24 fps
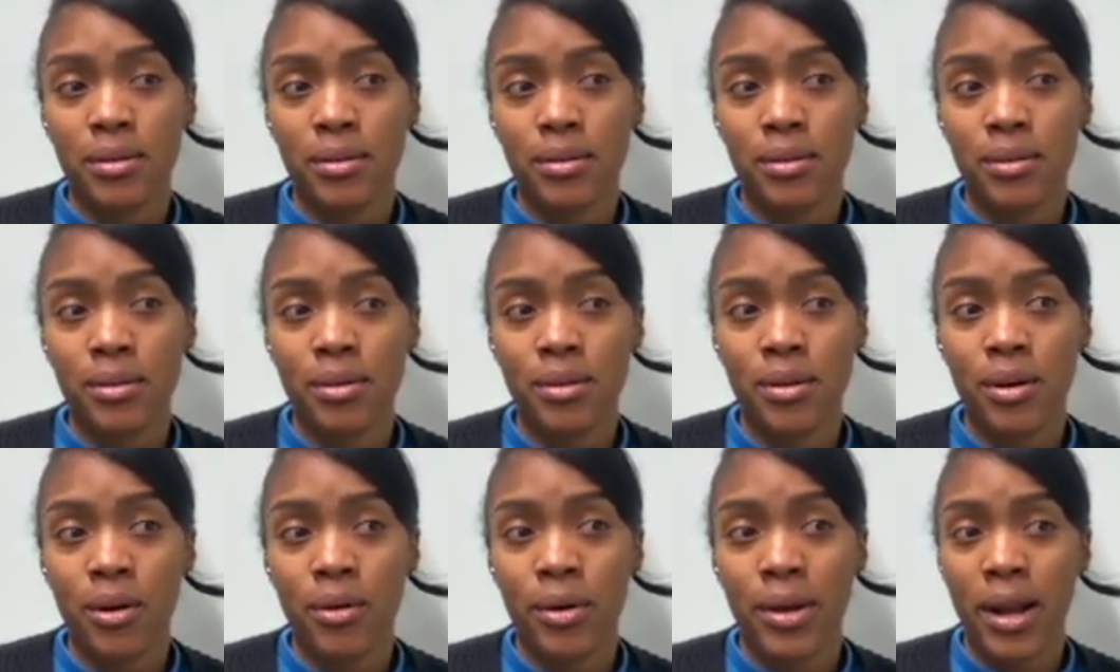
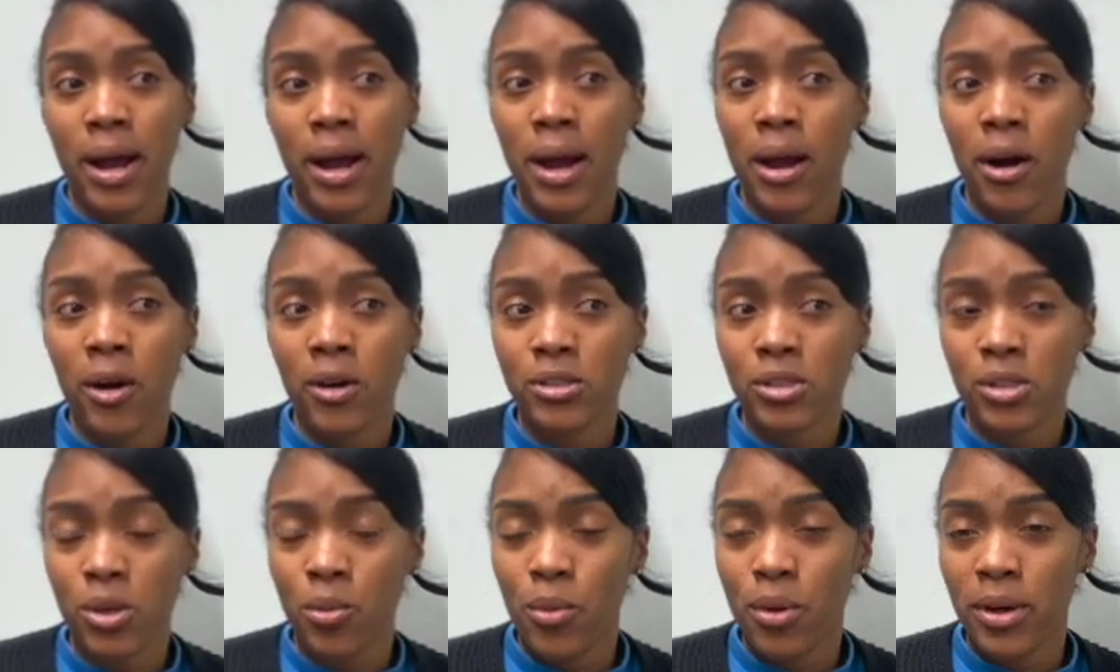and I
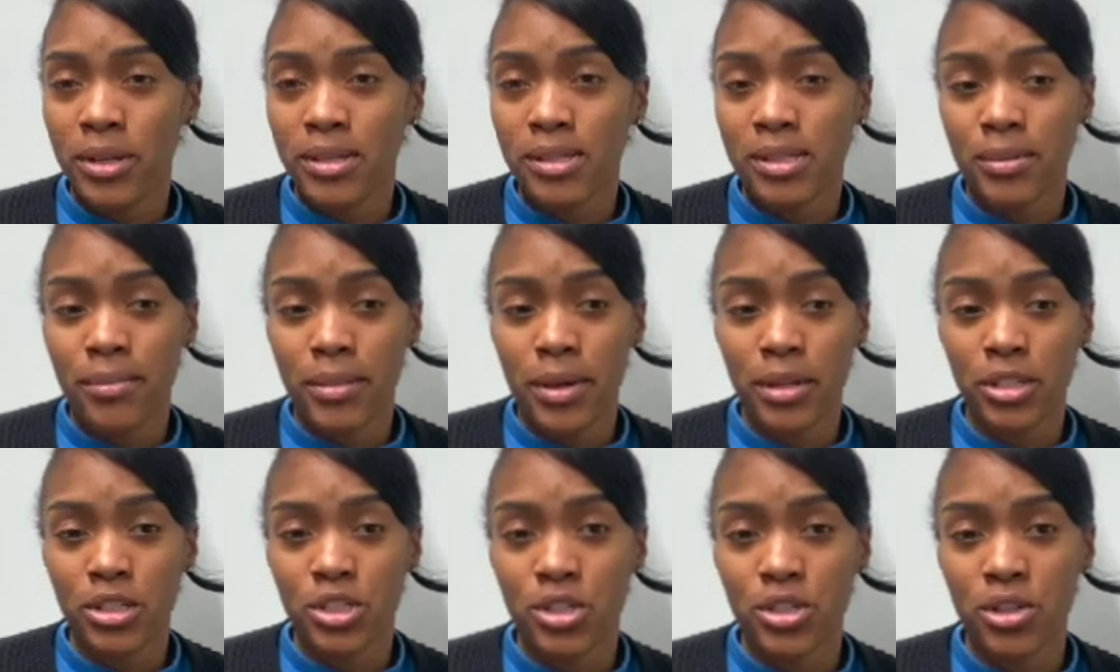also wanted to
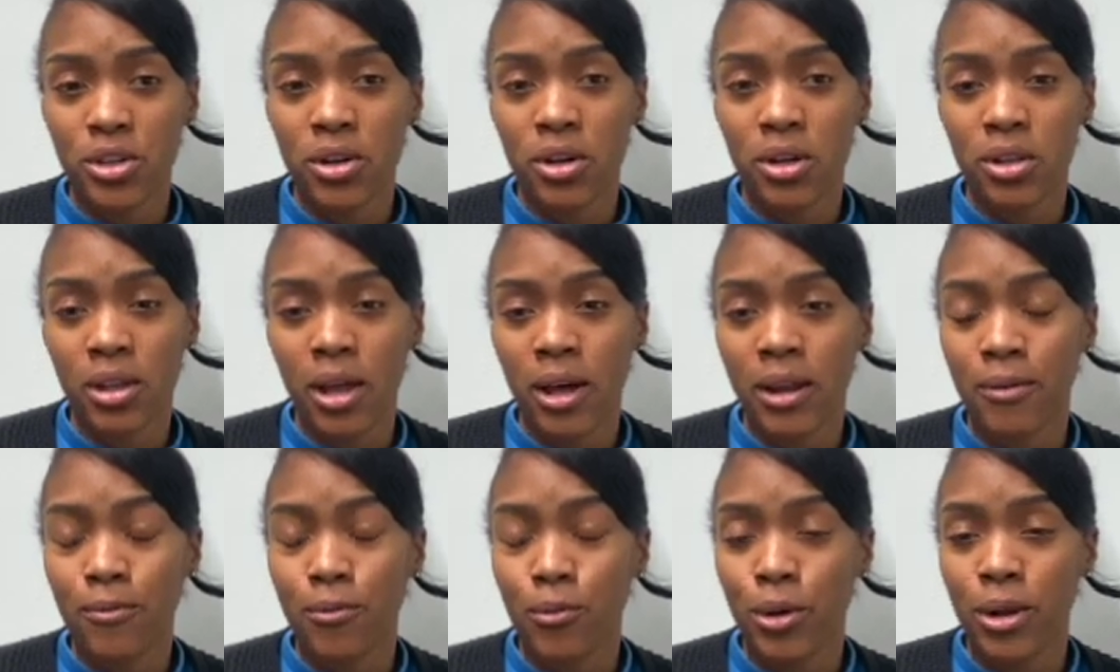make sure a
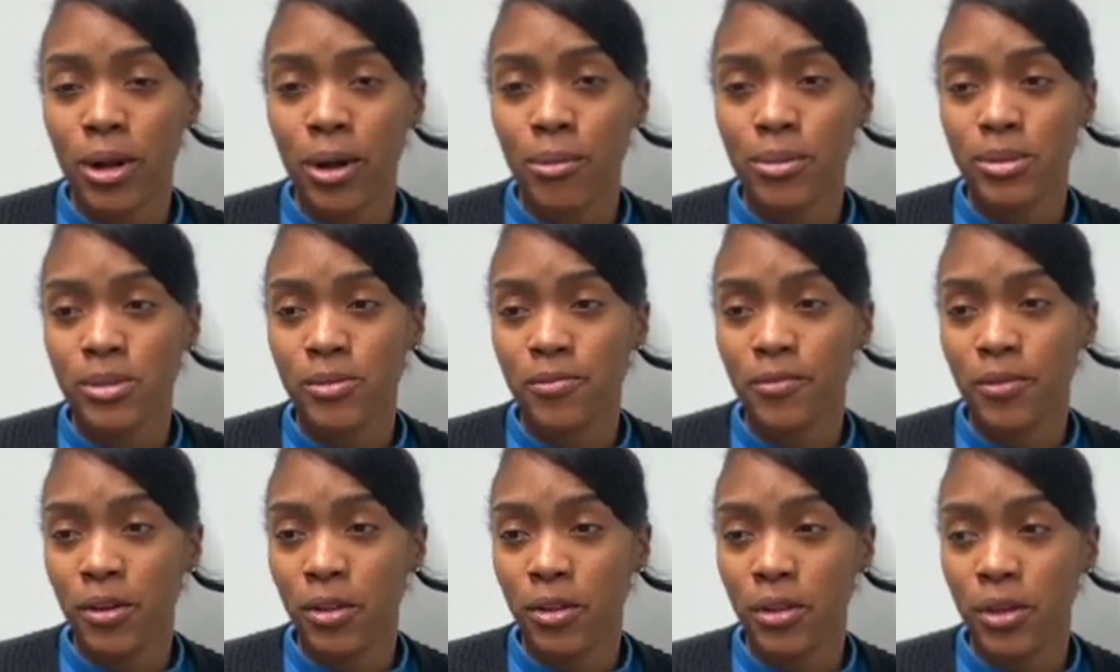lot of what I was
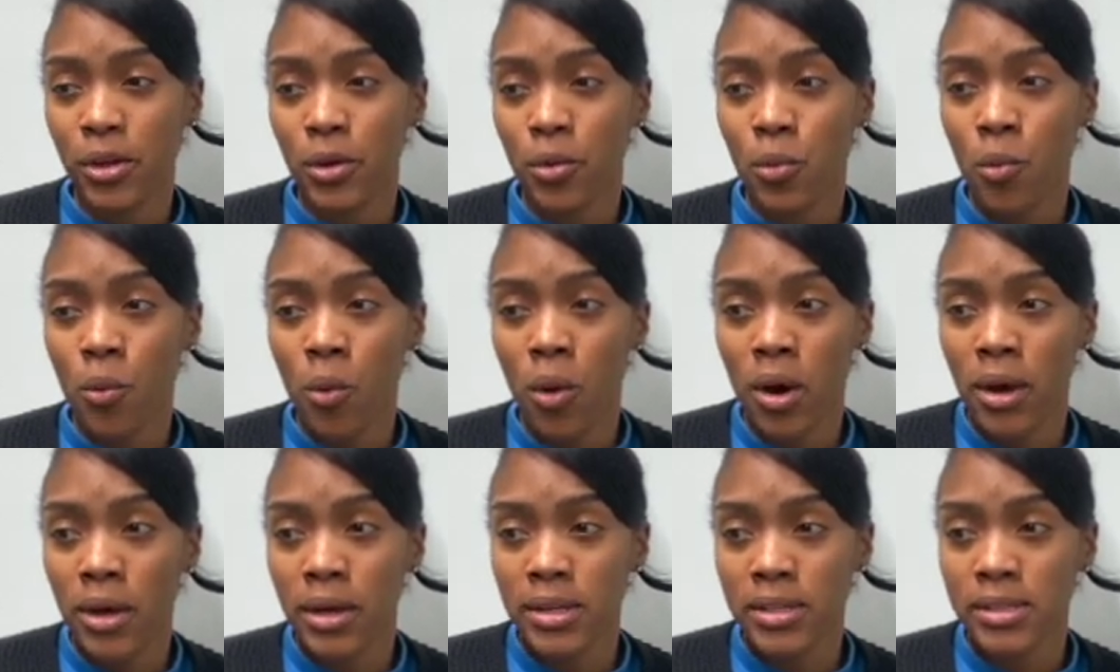feeling
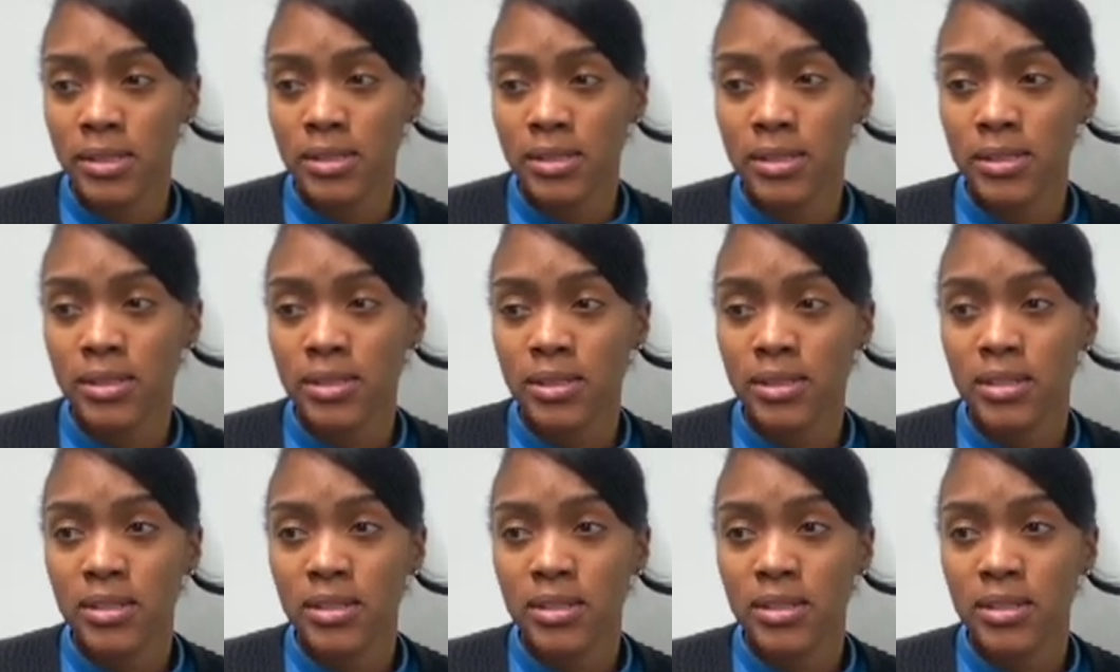was